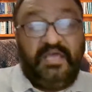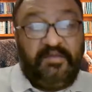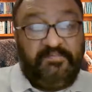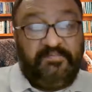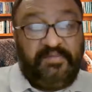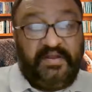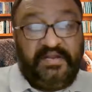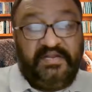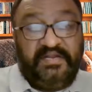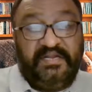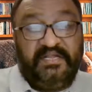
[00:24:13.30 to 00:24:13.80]

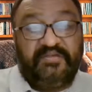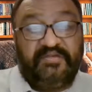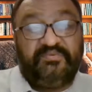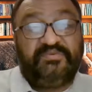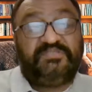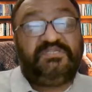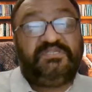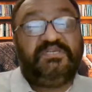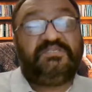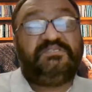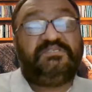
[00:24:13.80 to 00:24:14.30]
applied
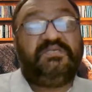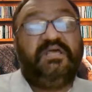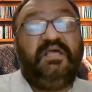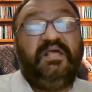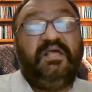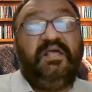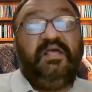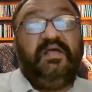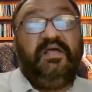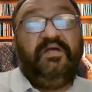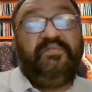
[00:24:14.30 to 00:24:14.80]
linguistics.
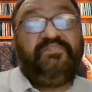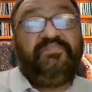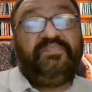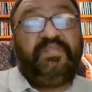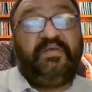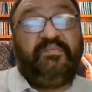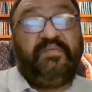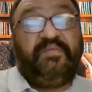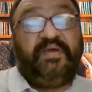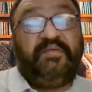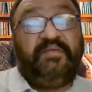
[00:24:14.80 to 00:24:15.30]

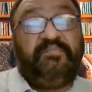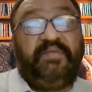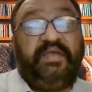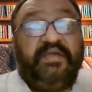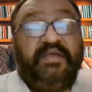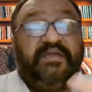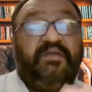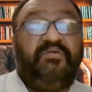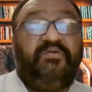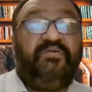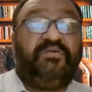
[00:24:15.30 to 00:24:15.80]
My
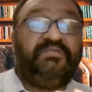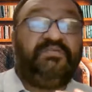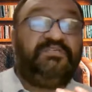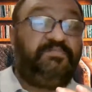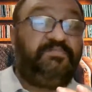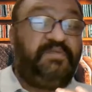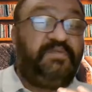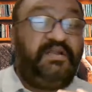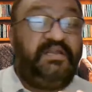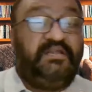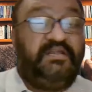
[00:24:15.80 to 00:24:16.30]
background is
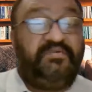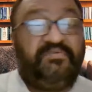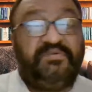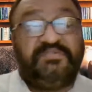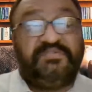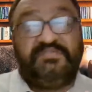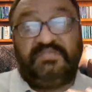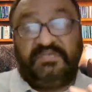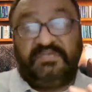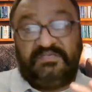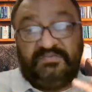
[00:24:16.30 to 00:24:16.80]
applied
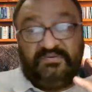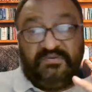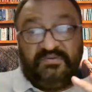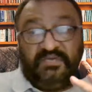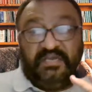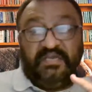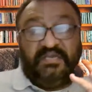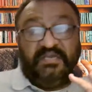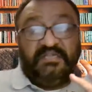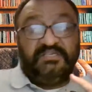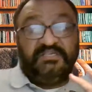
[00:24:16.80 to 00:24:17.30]
linguistics,
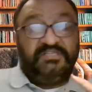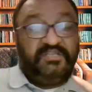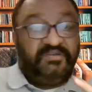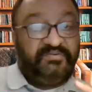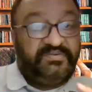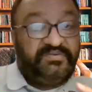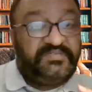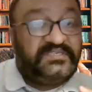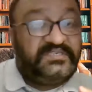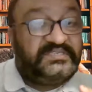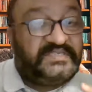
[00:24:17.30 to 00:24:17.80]
okay, English
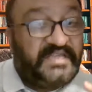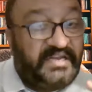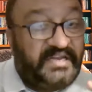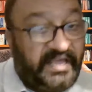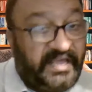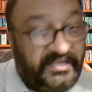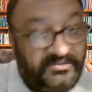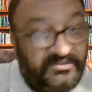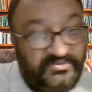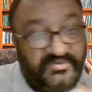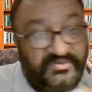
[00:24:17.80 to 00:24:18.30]
linguistics and
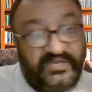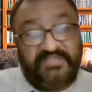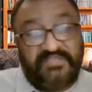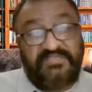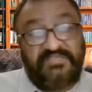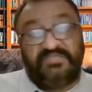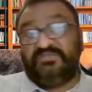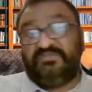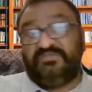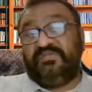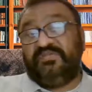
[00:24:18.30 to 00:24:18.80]

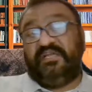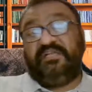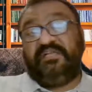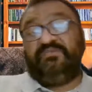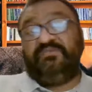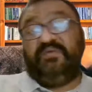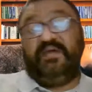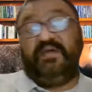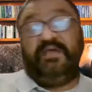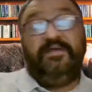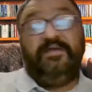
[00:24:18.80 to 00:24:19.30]
education. So
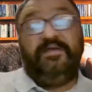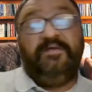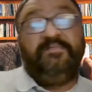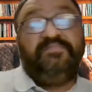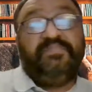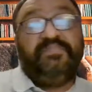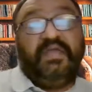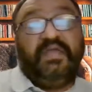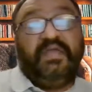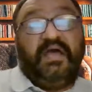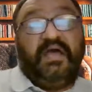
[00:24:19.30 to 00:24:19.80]
that's why
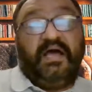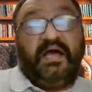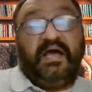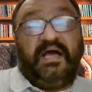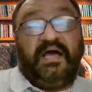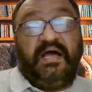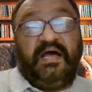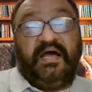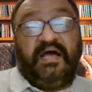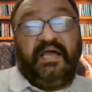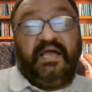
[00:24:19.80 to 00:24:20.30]

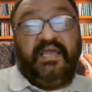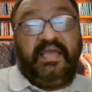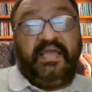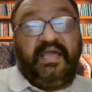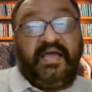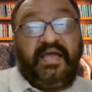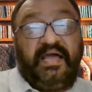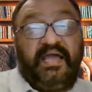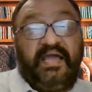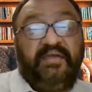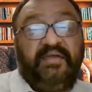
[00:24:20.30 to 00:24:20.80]

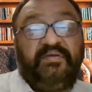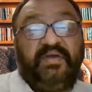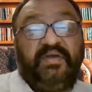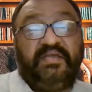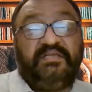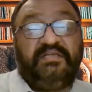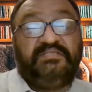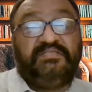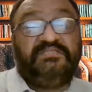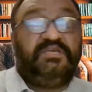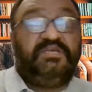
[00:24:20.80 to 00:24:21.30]

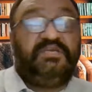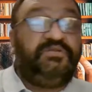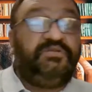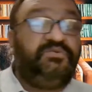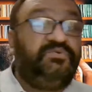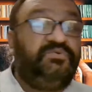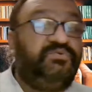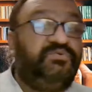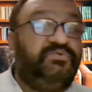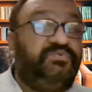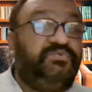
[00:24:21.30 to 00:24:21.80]
I can say
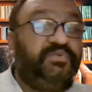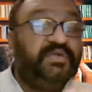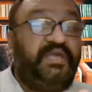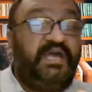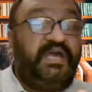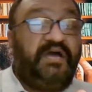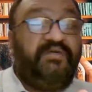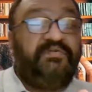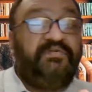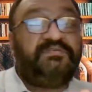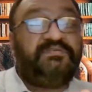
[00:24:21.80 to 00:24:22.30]
2 to
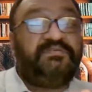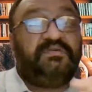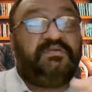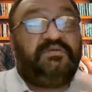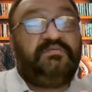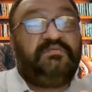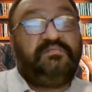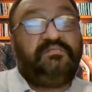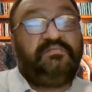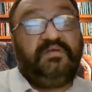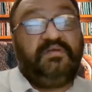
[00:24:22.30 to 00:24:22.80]
3 hours.
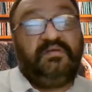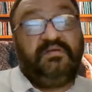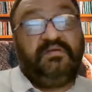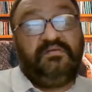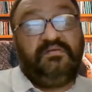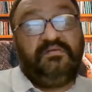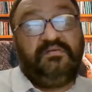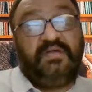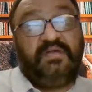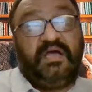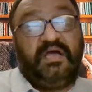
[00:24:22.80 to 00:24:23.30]

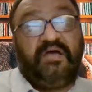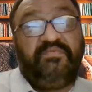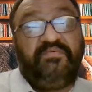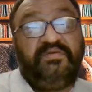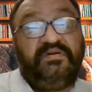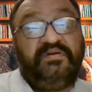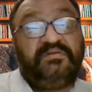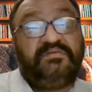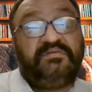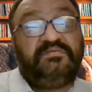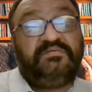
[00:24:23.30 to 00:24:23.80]

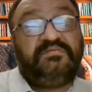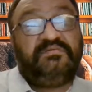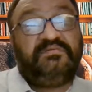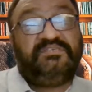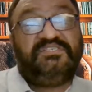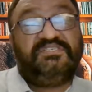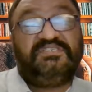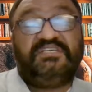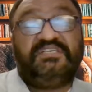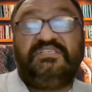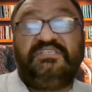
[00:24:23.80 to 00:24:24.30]
Our
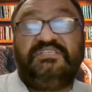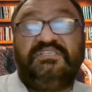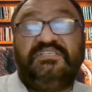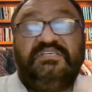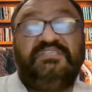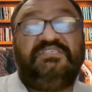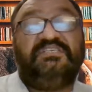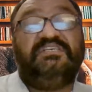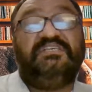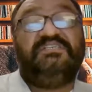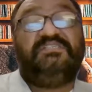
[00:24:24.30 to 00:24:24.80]
research
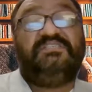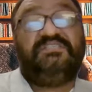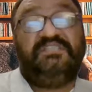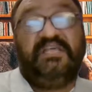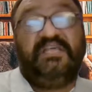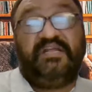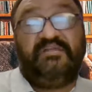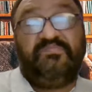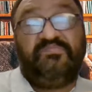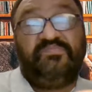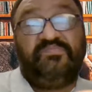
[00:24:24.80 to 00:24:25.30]
suggests
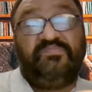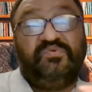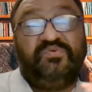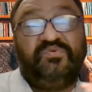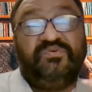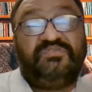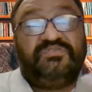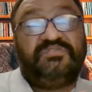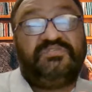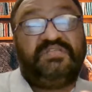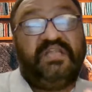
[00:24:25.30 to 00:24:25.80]
that
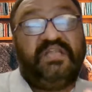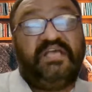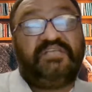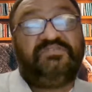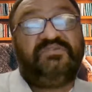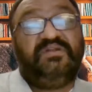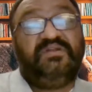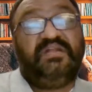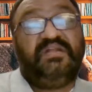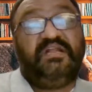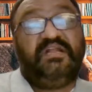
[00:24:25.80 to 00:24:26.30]
most
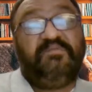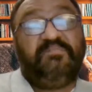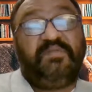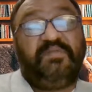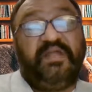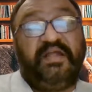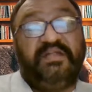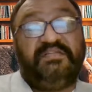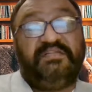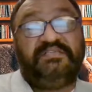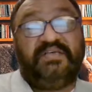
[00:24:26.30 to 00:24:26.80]
natural and
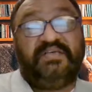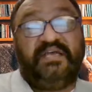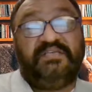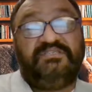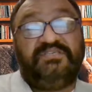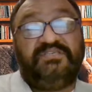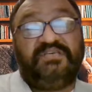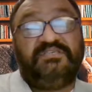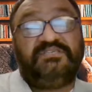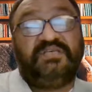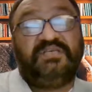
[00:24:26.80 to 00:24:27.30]
applied
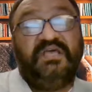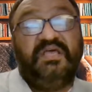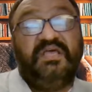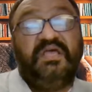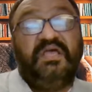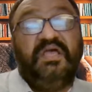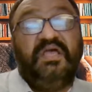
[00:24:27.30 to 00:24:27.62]
sciences